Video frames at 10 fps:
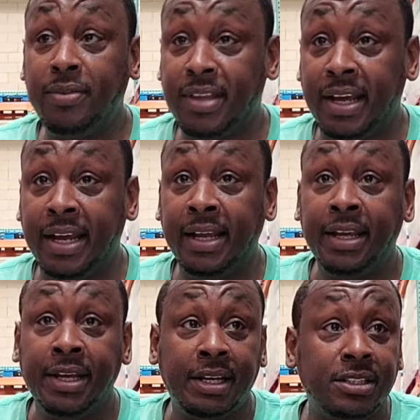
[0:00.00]
one
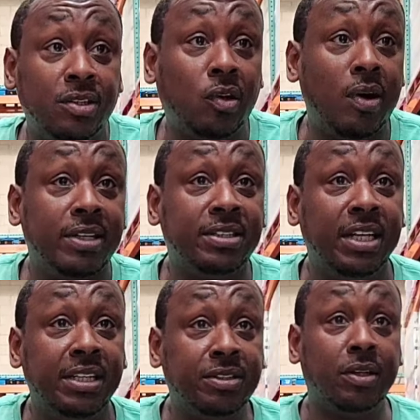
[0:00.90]
thing. Instacart is
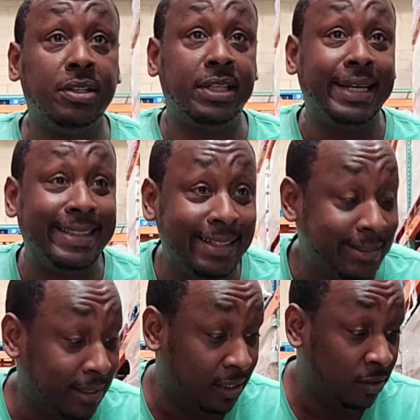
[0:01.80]
saying it's gonna take
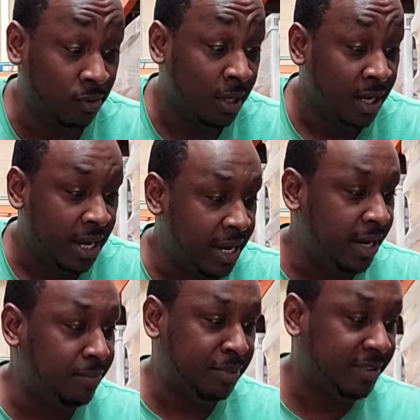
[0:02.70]
this long,
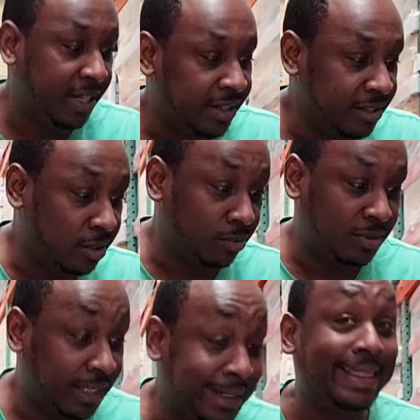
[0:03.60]
and I'm saying it's
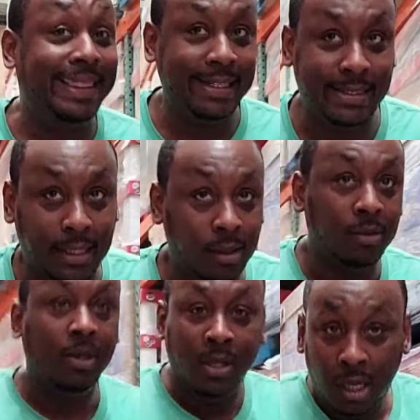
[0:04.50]
gonna take this long.
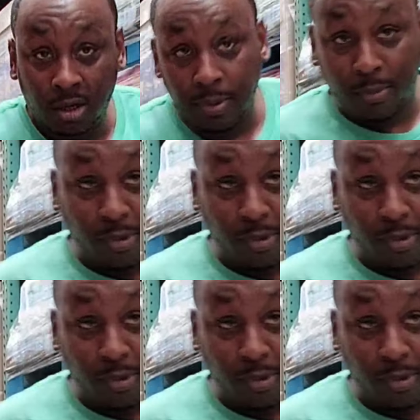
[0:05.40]
Hold